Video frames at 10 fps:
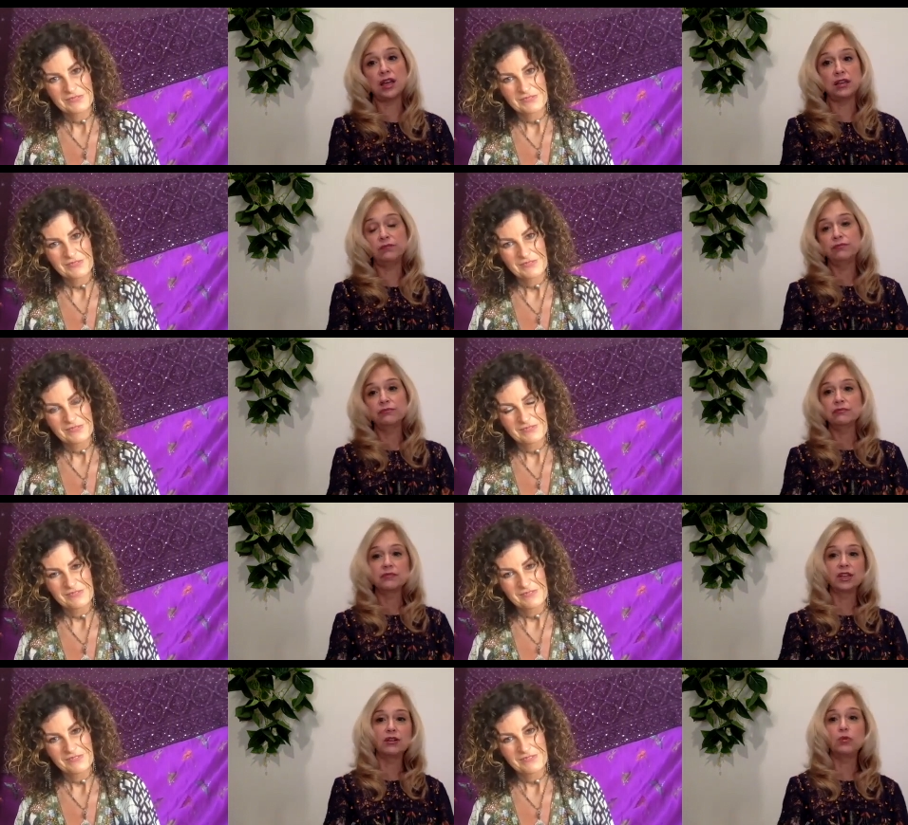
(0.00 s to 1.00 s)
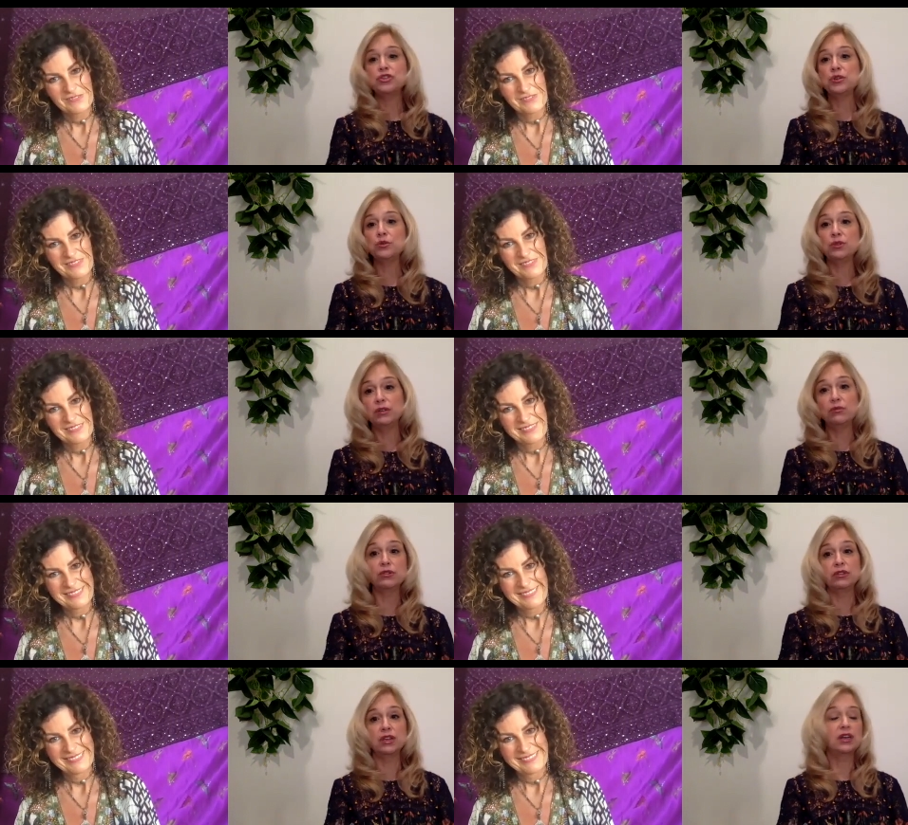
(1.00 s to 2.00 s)
Speaker 1: i you know i wish you
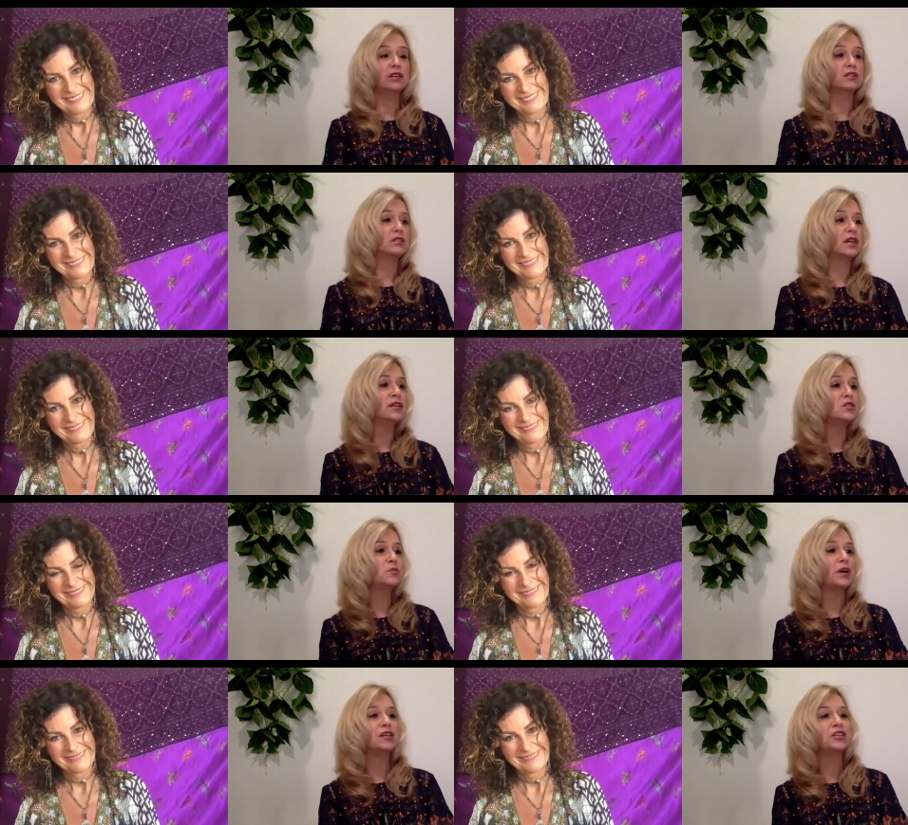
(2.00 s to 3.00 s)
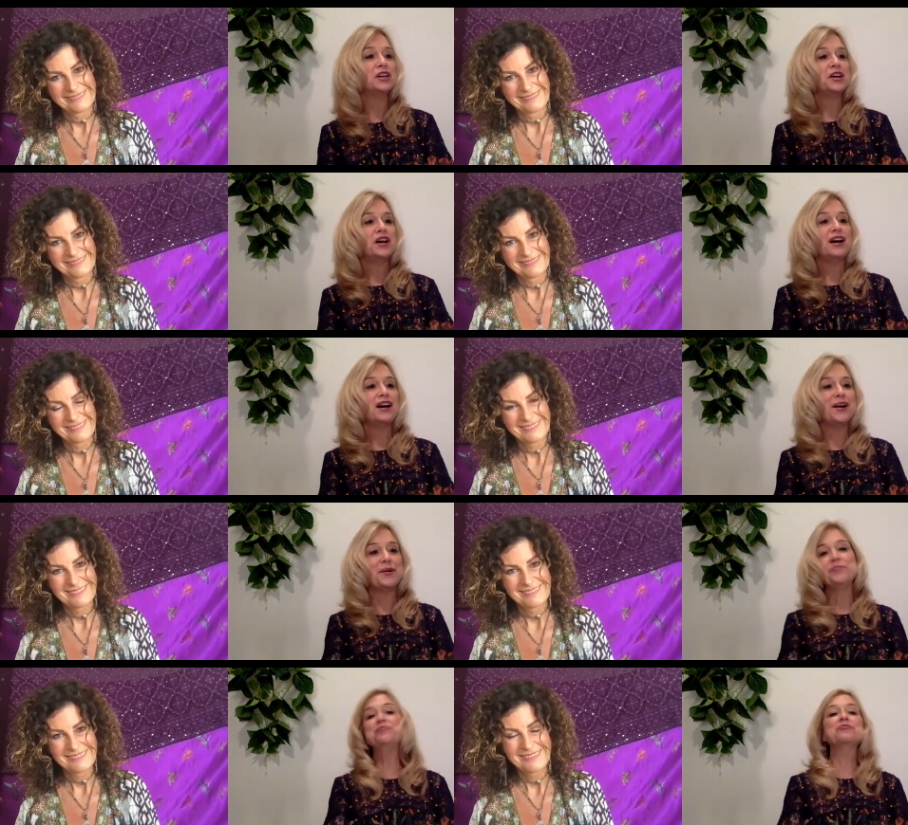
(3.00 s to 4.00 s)
were in the united states but
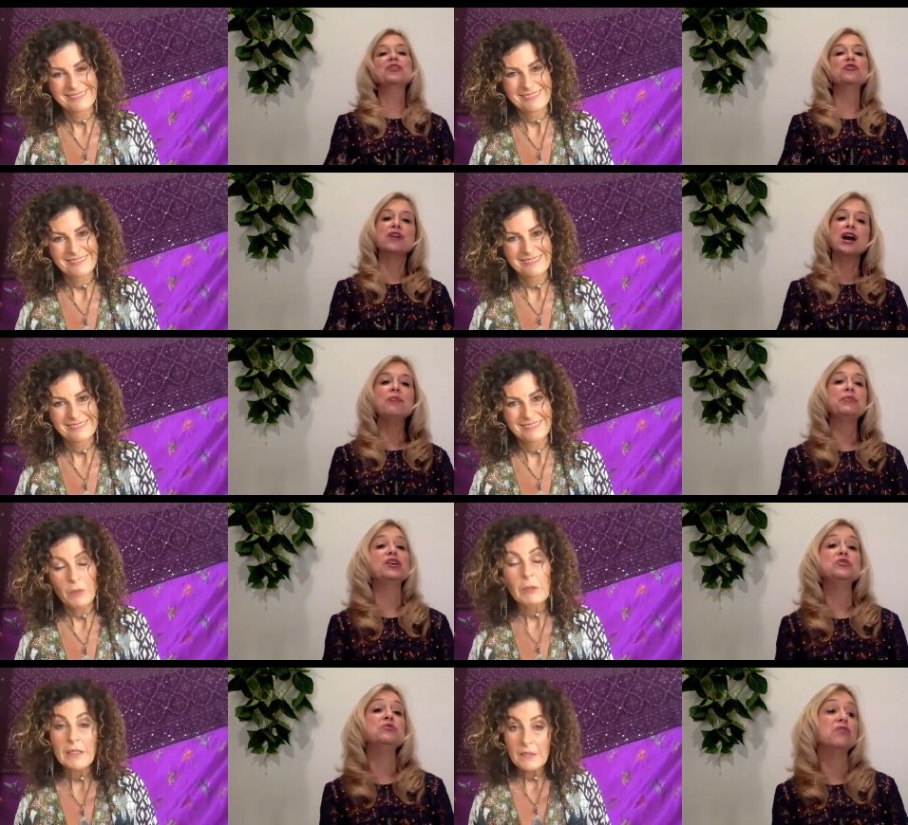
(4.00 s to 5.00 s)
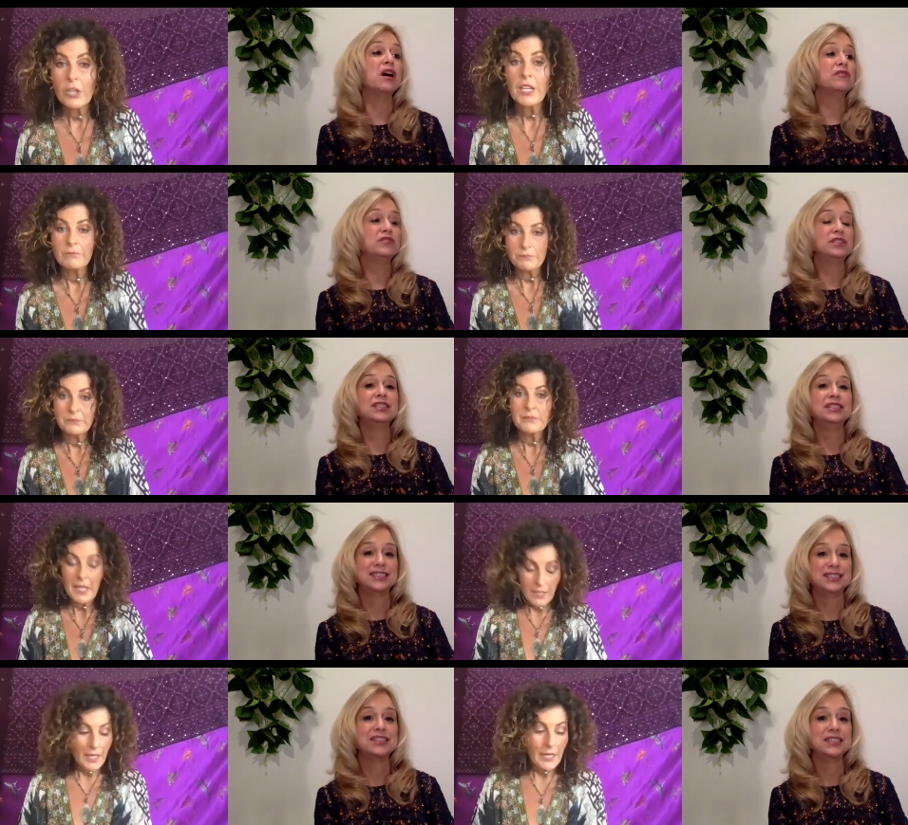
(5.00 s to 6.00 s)
um you're not but i but do on, love-
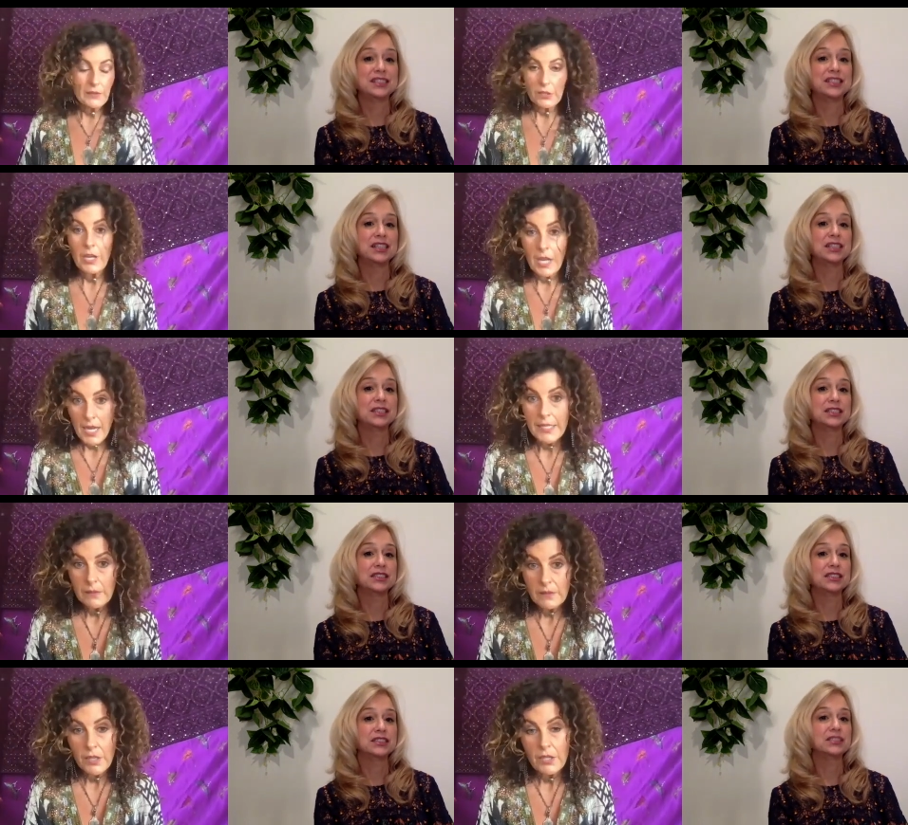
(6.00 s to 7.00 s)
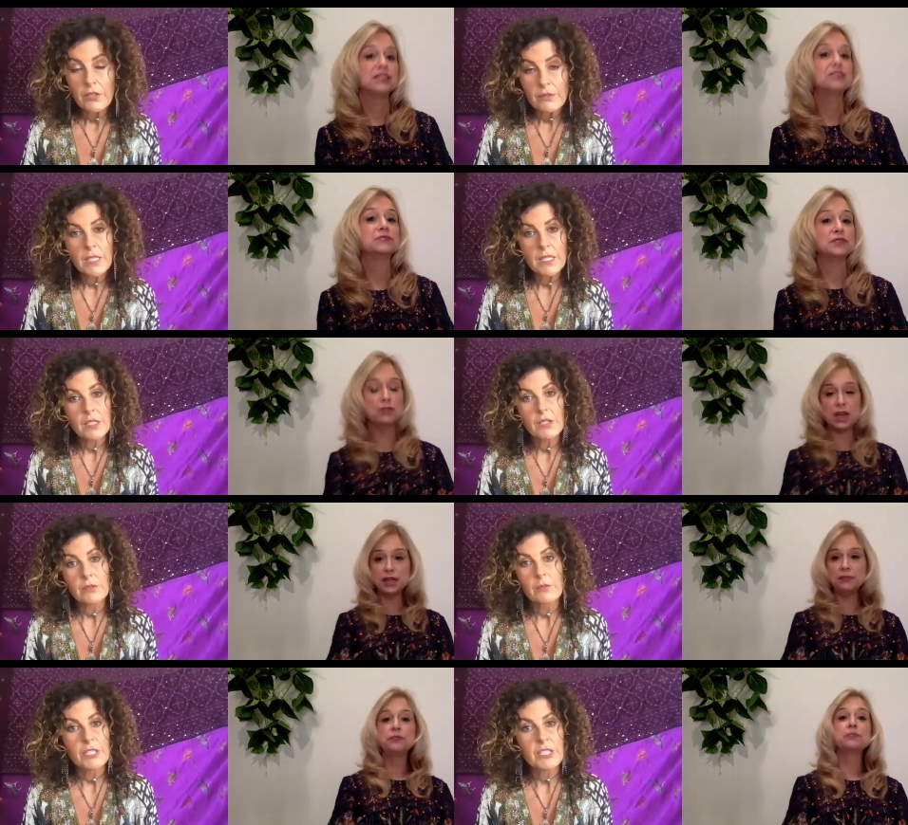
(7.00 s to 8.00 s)
Speaker 2: it's online so you okay.
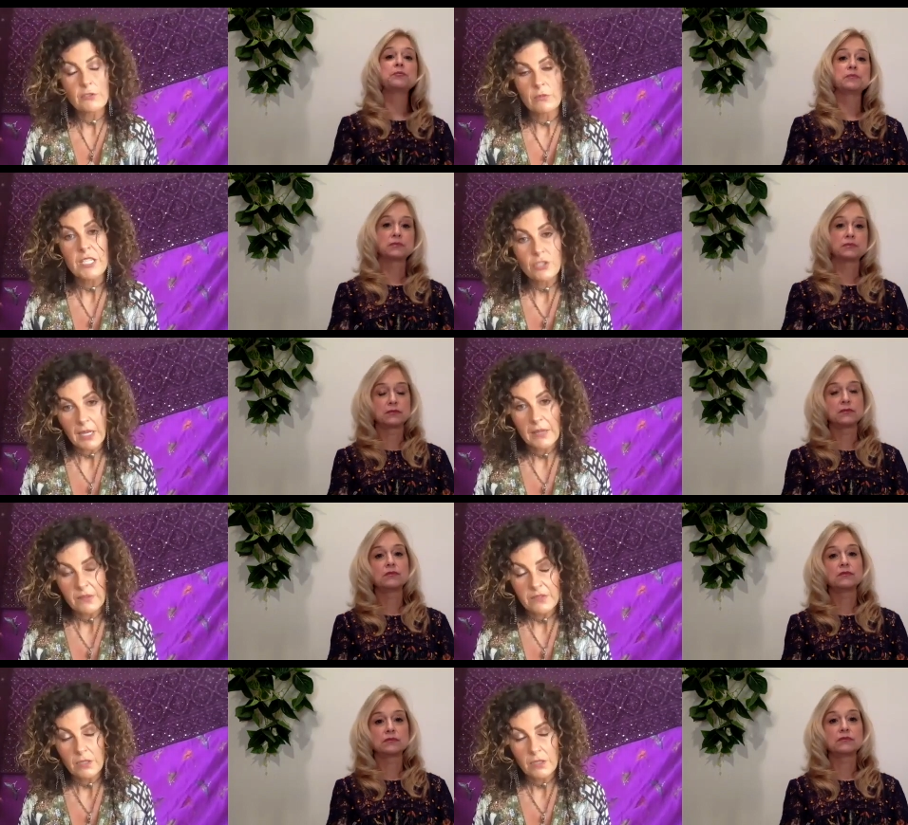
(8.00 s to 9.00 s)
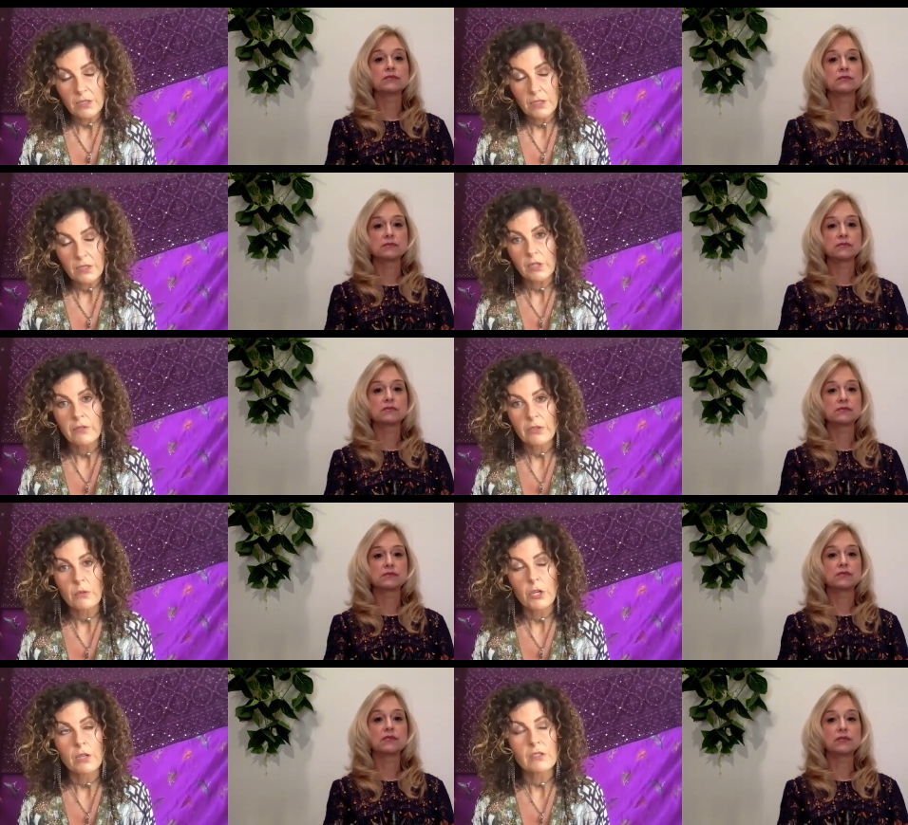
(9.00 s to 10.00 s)
know we do have students from all over the
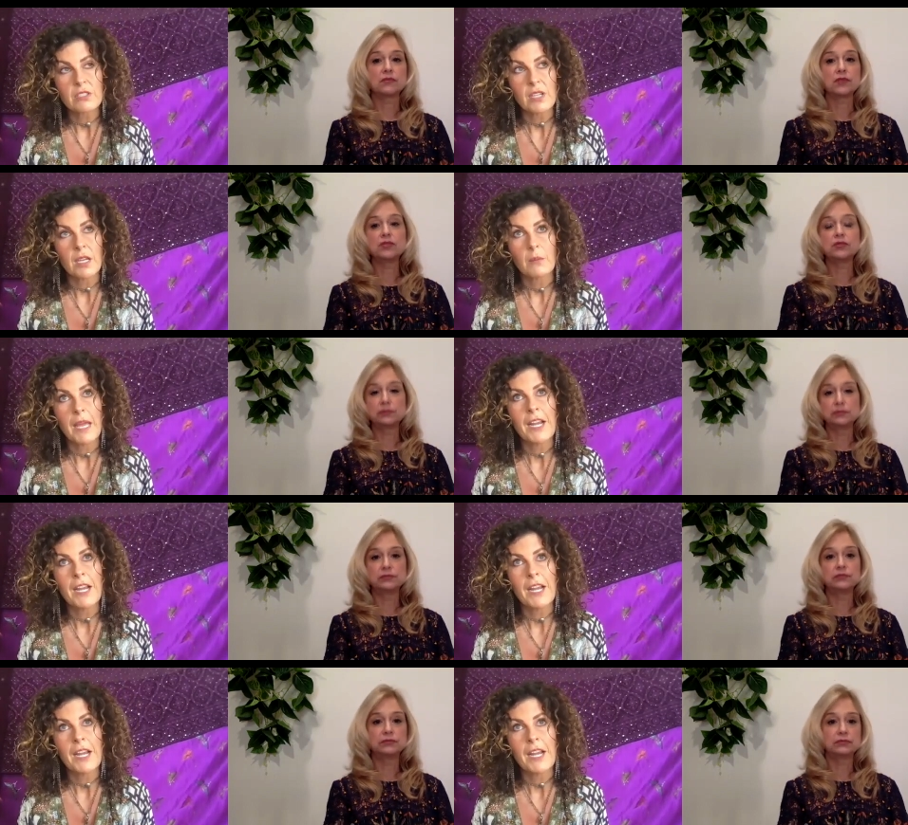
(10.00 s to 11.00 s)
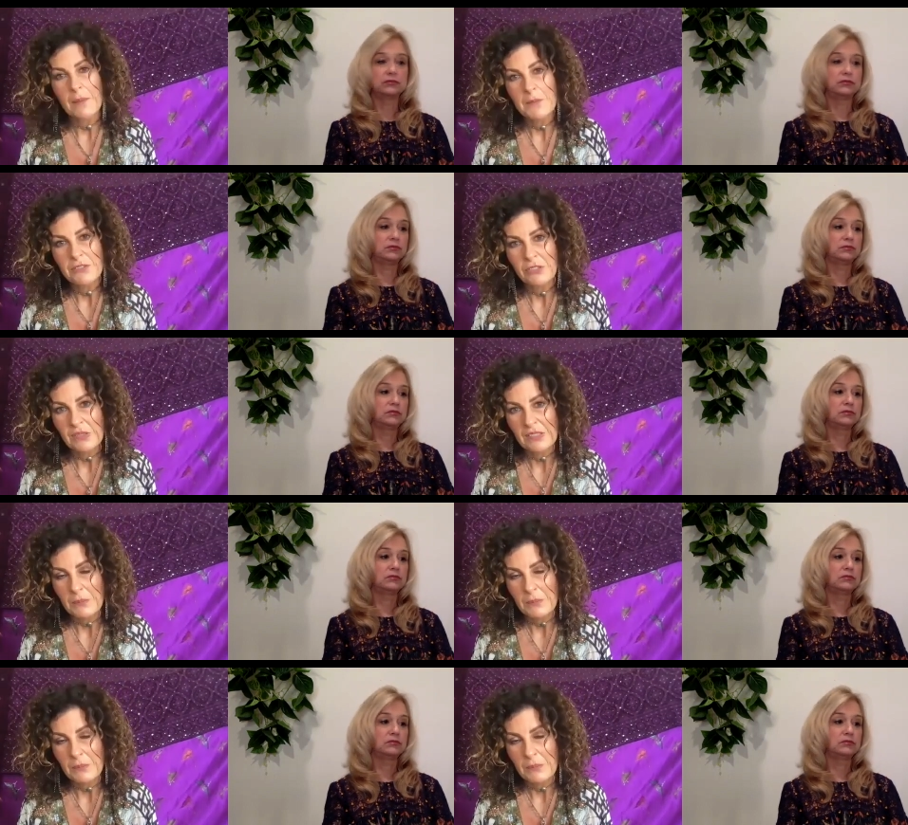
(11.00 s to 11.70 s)
world um, and i do come to visit